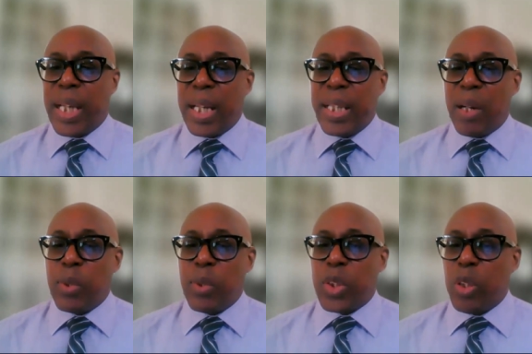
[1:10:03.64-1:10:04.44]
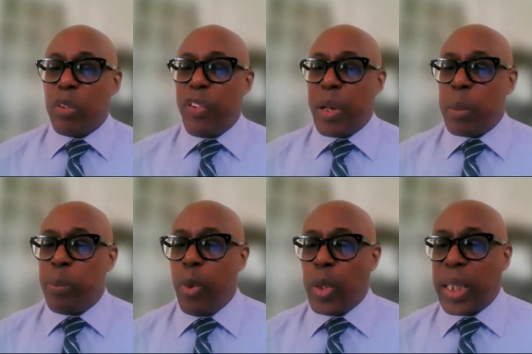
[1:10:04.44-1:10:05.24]
that that was so very
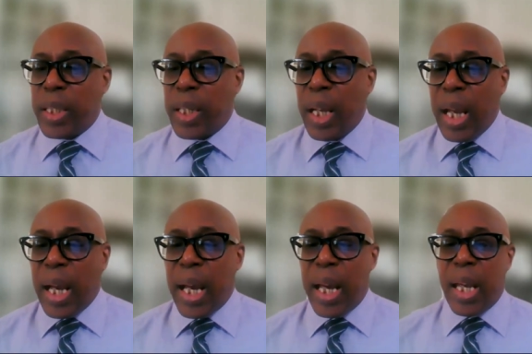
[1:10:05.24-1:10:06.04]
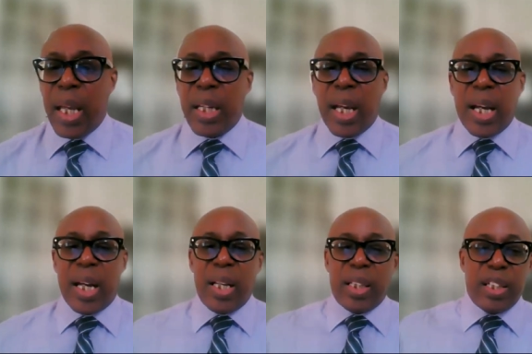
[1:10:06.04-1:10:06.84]
important, and
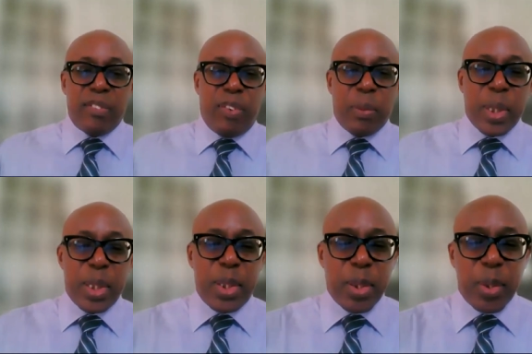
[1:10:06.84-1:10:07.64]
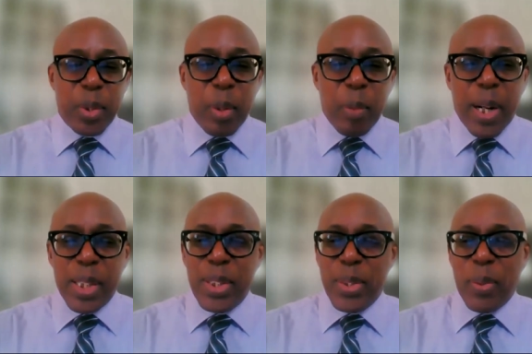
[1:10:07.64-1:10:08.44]
looking forward to
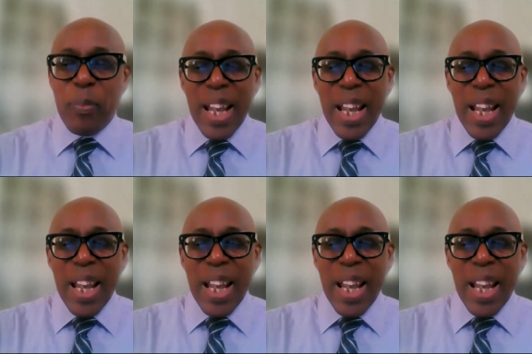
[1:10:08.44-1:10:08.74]
part 2.